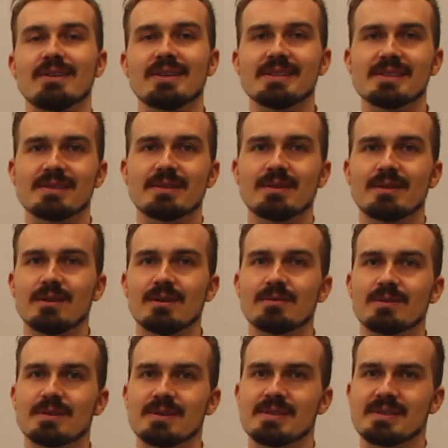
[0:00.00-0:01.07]
let's go
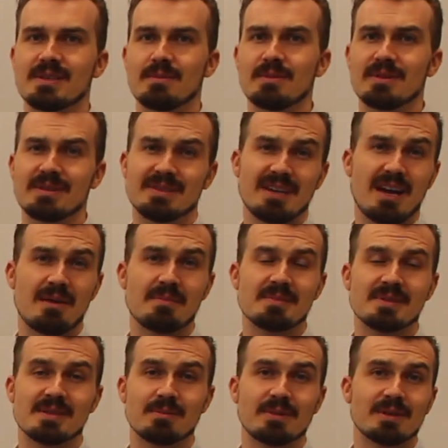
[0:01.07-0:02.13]
over some of the
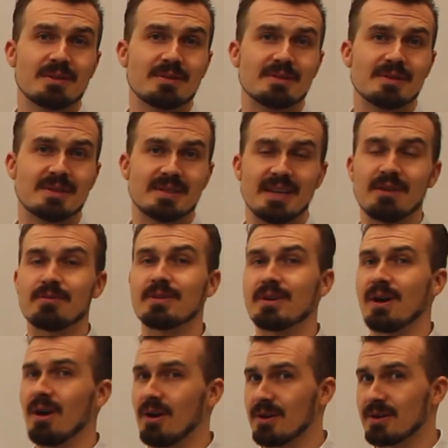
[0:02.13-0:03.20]
times that we use the
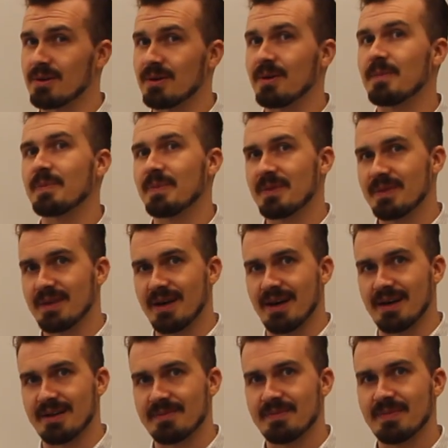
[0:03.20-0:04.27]
definite article,
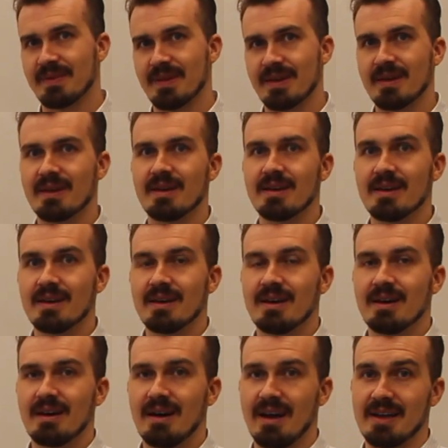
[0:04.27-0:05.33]
the.
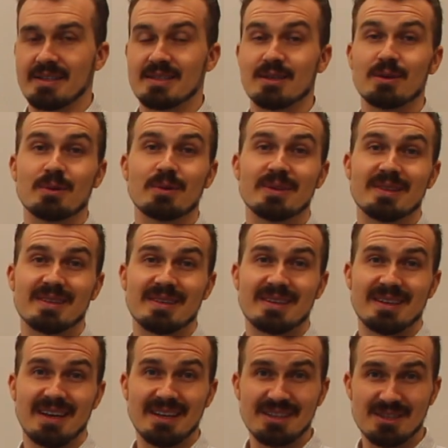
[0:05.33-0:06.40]
Alright, so with
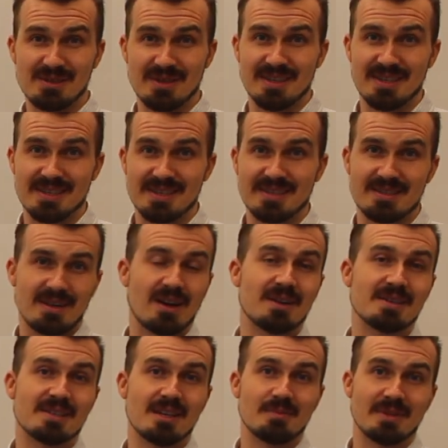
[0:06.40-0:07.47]
countries, there
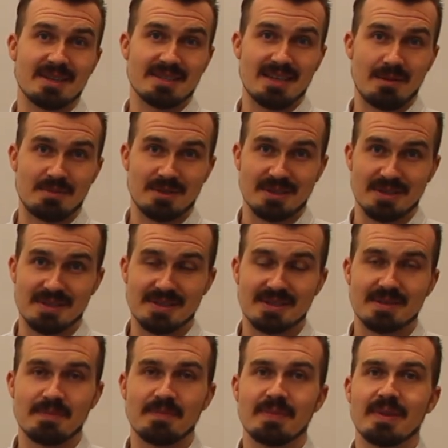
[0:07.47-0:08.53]
are some
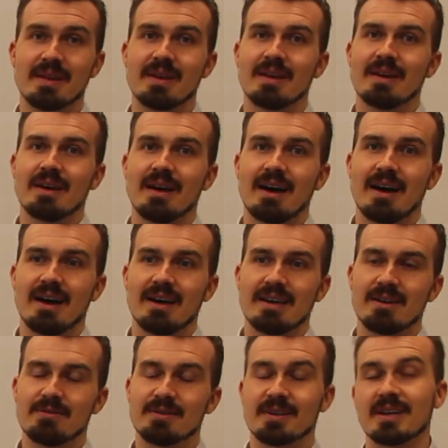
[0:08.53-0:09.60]
exceptions.
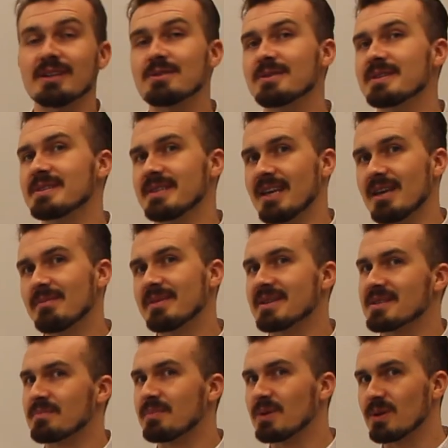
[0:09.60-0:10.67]
If the country's name
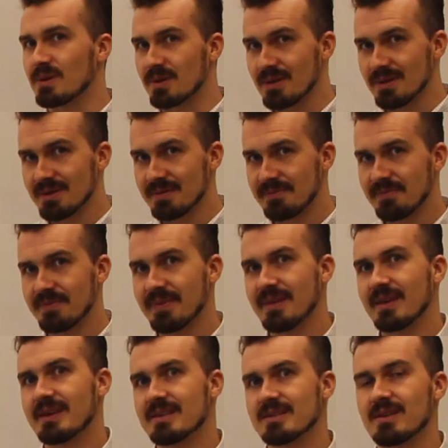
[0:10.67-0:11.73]
is plural,
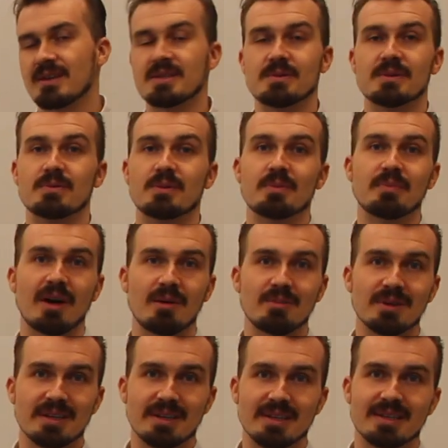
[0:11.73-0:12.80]
starts with
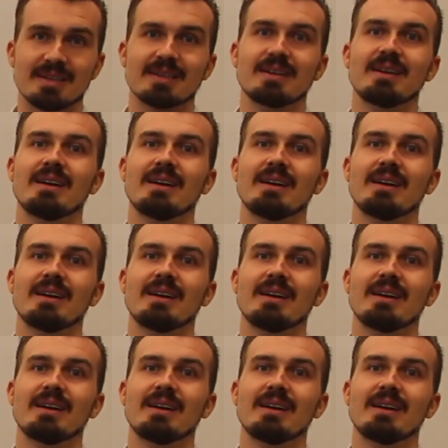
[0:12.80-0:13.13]
republic,